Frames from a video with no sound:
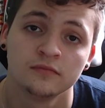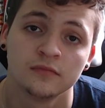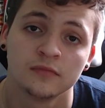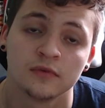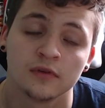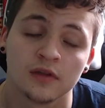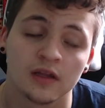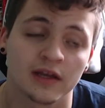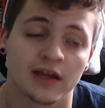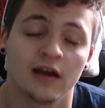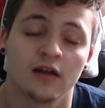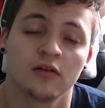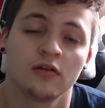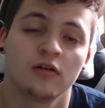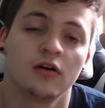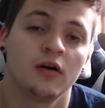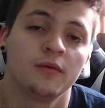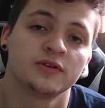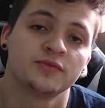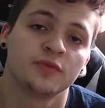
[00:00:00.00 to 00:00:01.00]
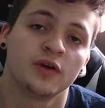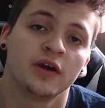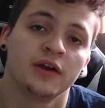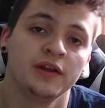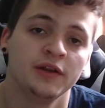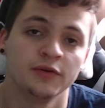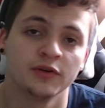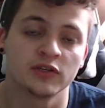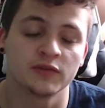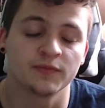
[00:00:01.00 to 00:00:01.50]
Like, I don't know how much more I
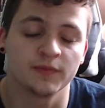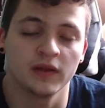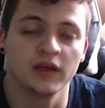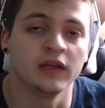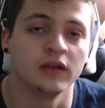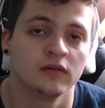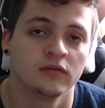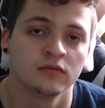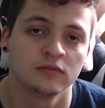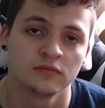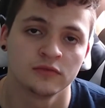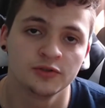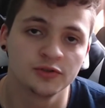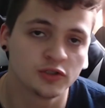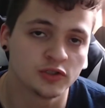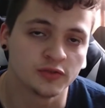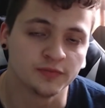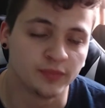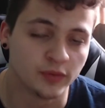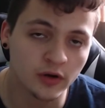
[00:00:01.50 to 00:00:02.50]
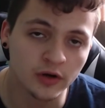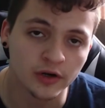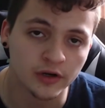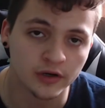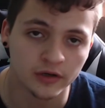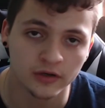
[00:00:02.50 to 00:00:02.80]
need to explain. She was just bored.